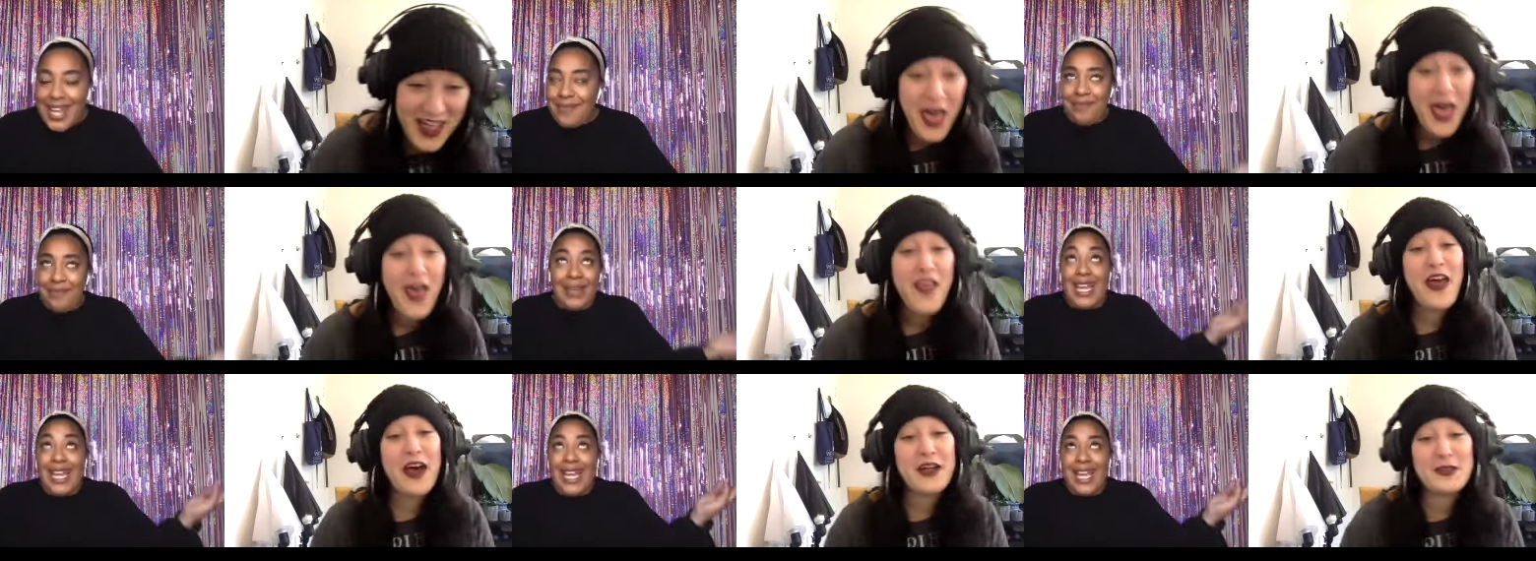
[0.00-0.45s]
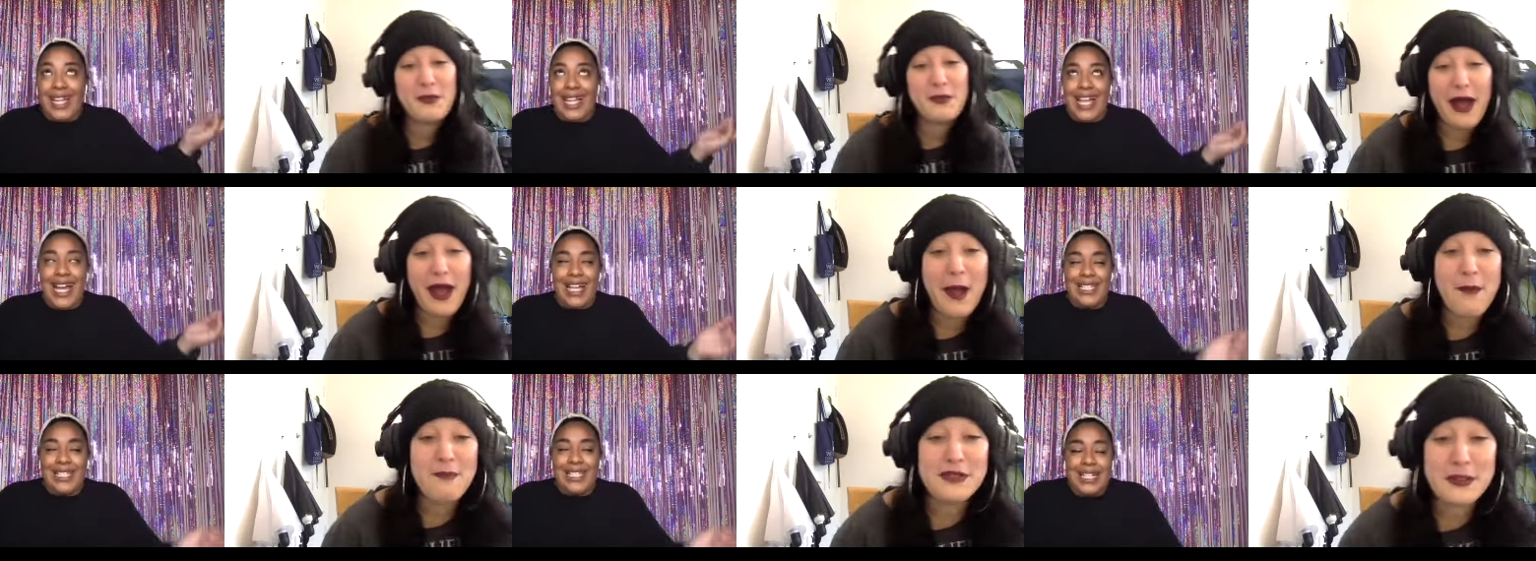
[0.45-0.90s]
Speaker 1: me. That's
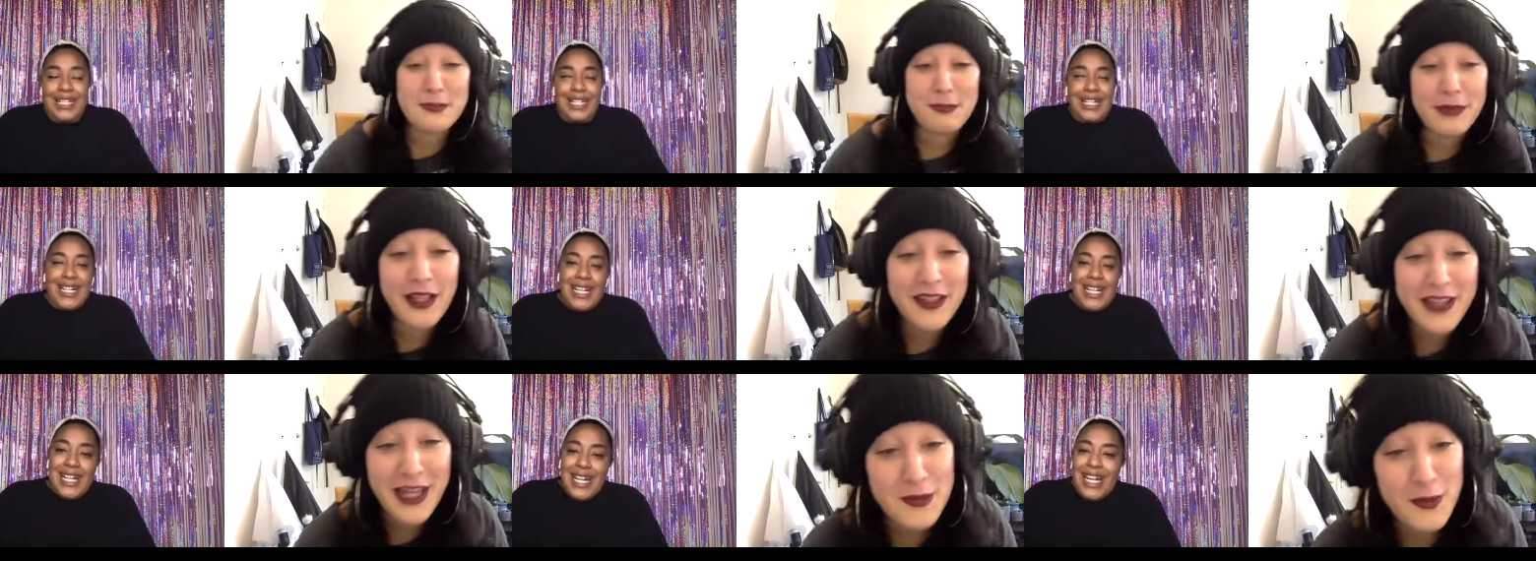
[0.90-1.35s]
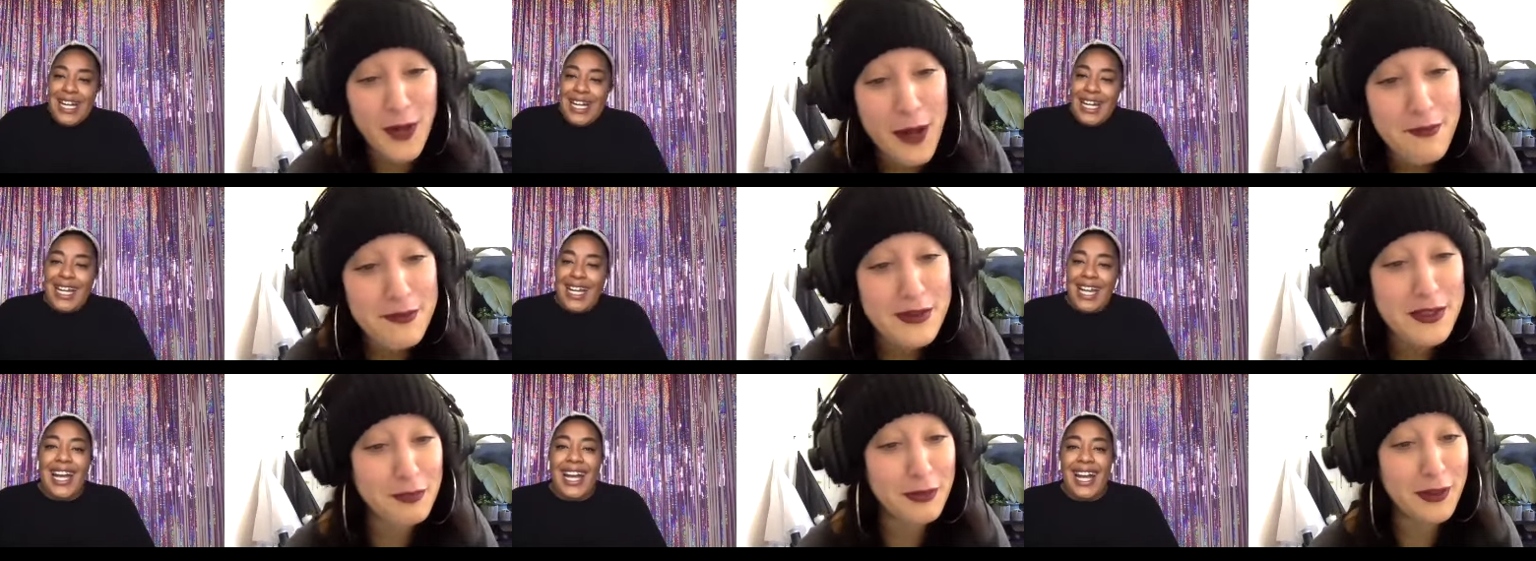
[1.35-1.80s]
why I'm. Spl- that's why I'm
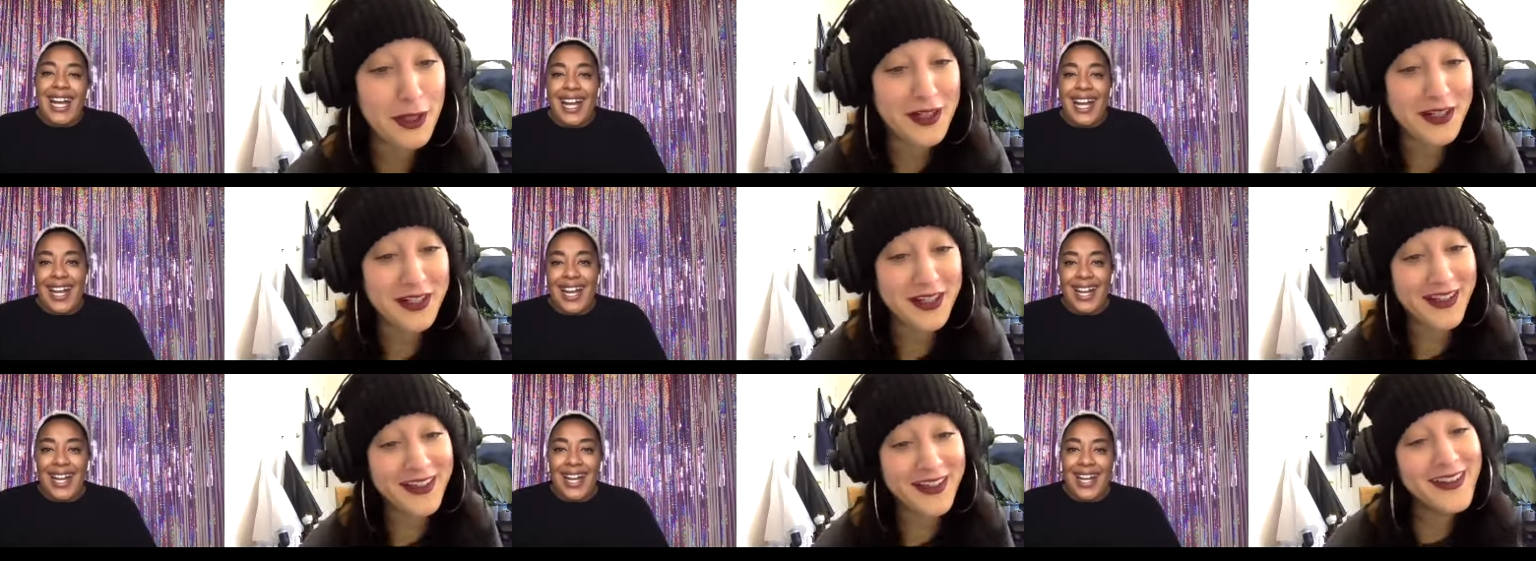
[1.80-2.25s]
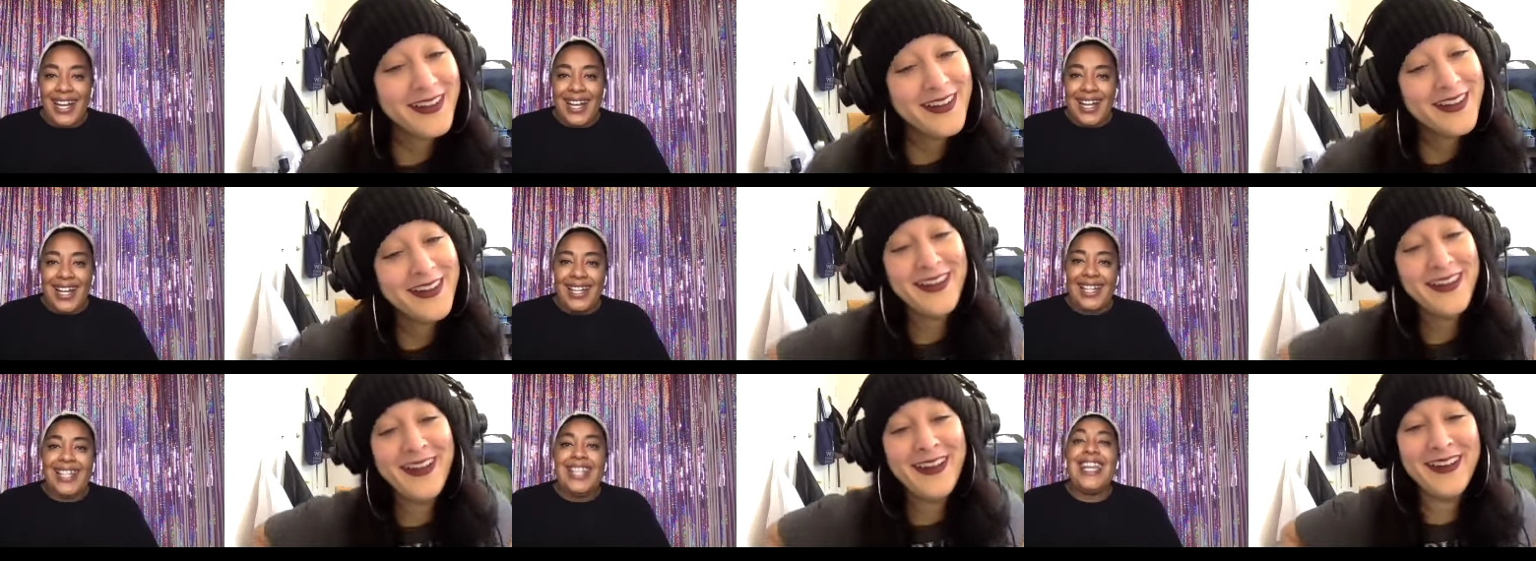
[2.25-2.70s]
splunking.
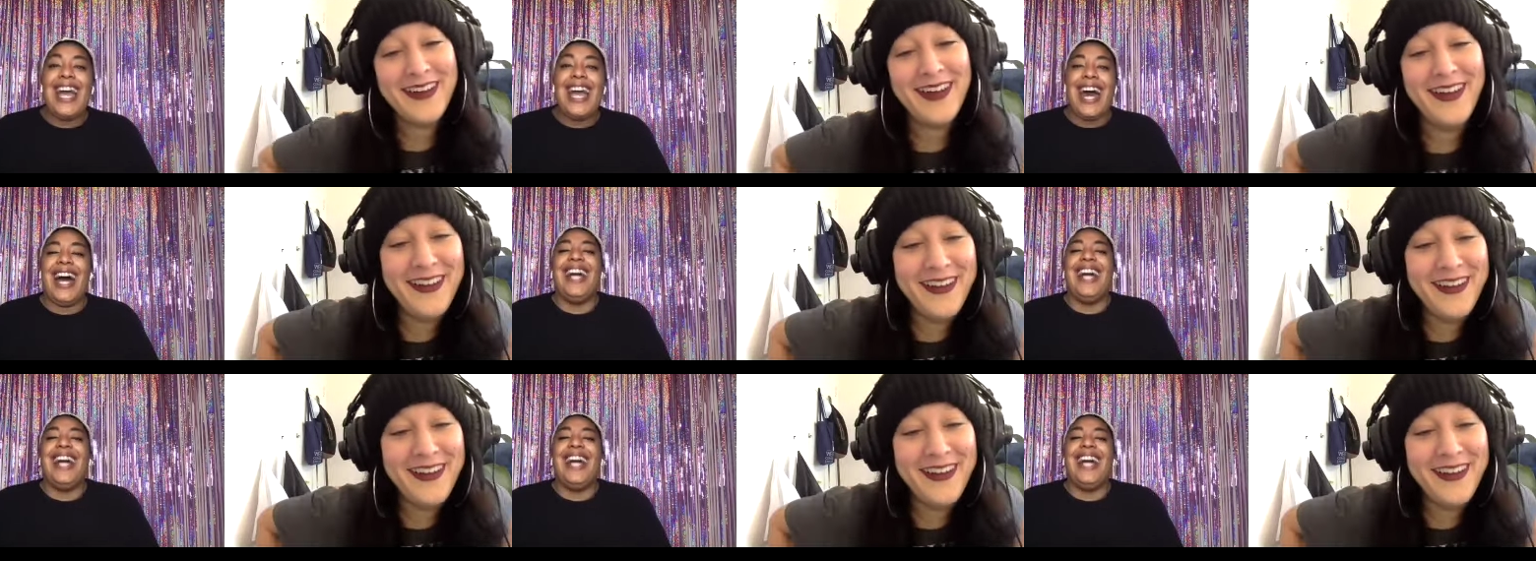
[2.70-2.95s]
Yeah.